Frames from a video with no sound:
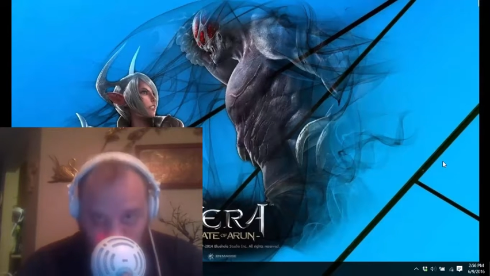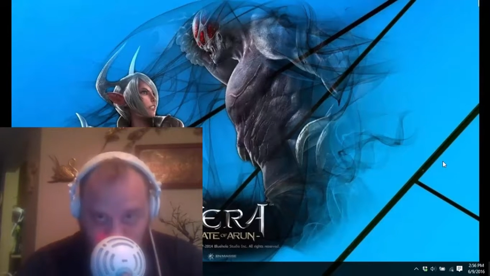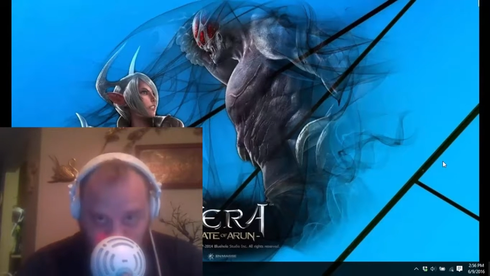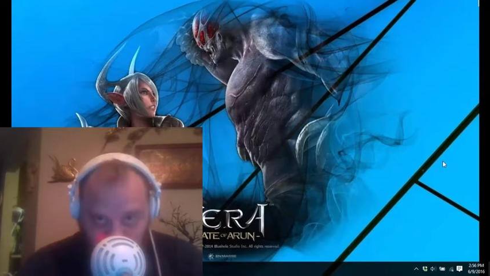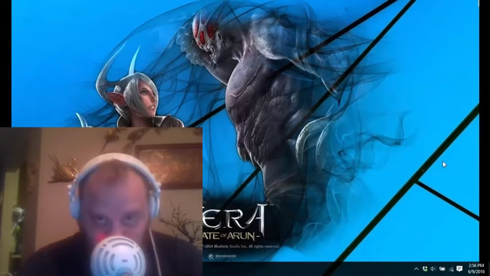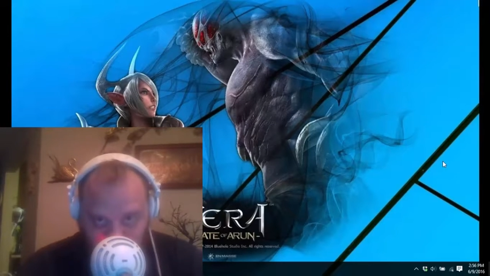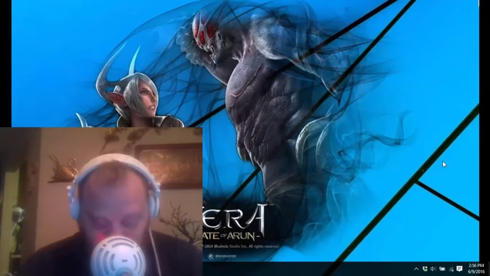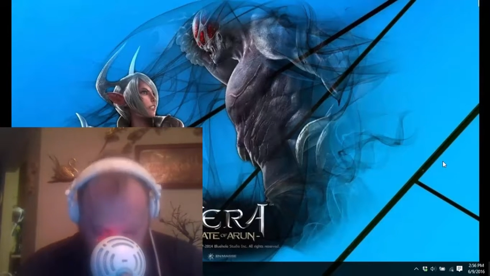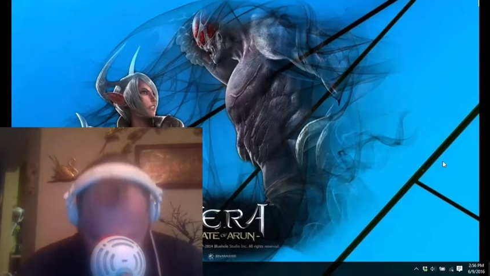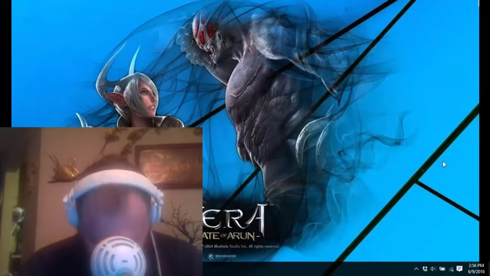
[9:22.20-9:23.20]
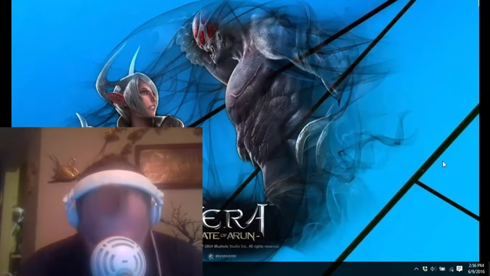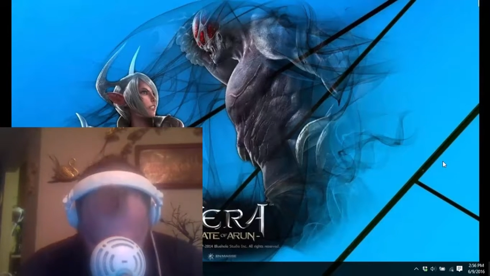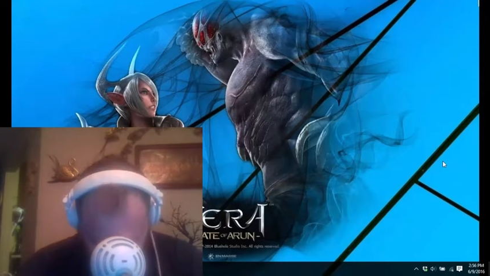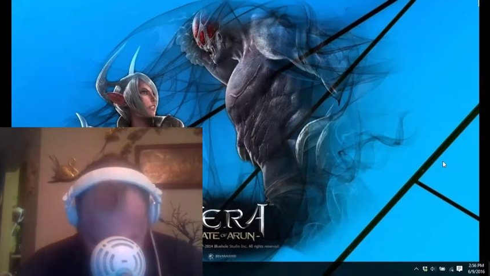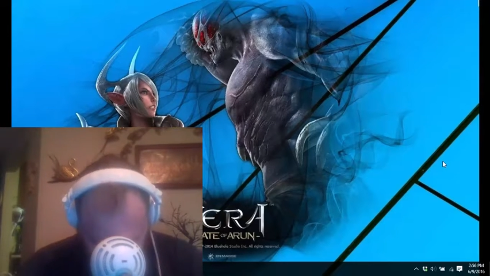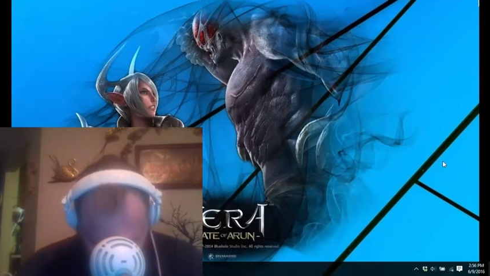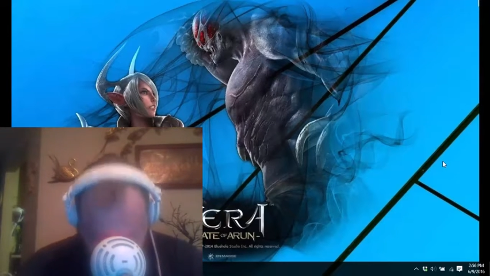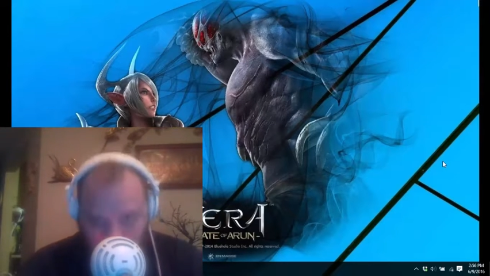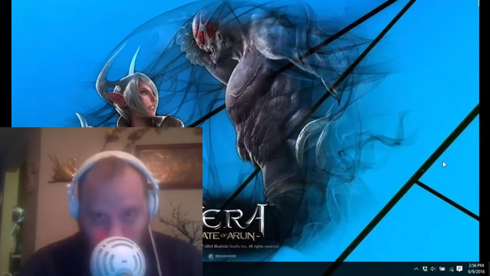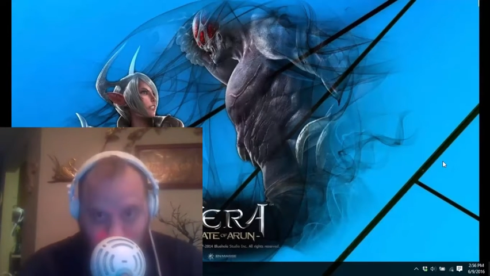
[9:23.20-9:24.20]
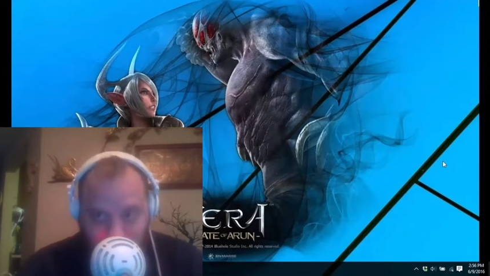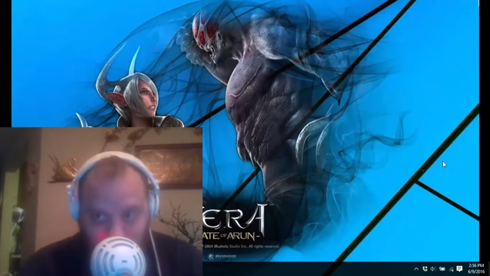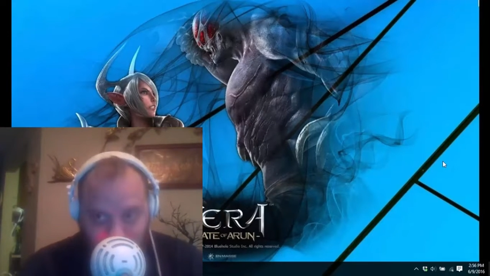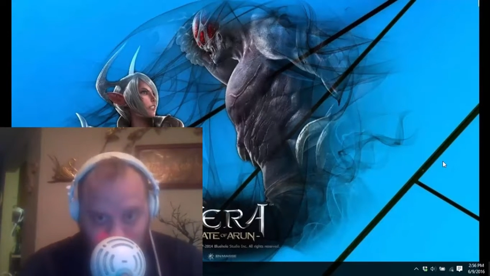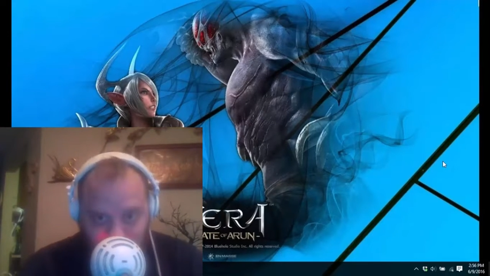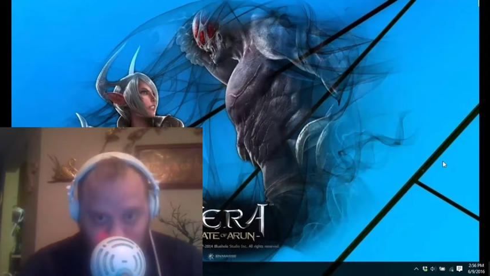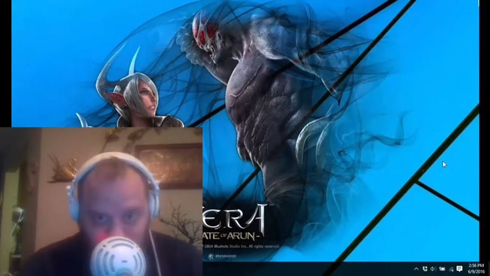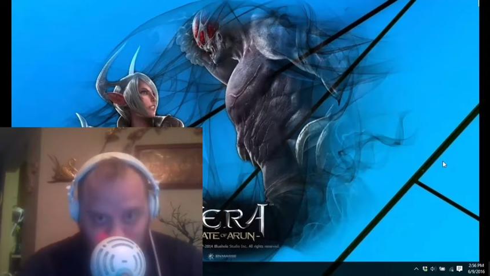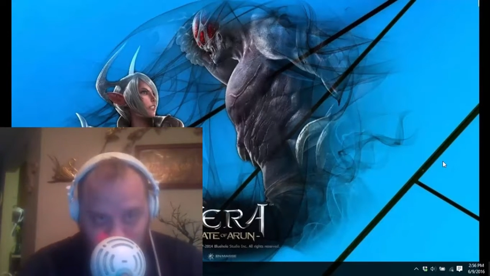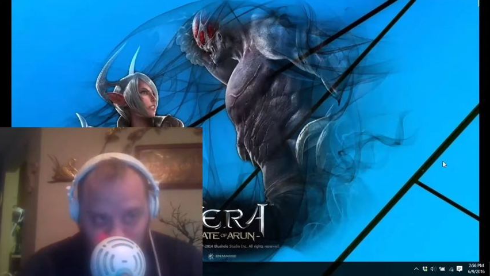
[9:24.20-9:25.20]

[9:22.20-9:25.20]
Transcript: (no speaker visible)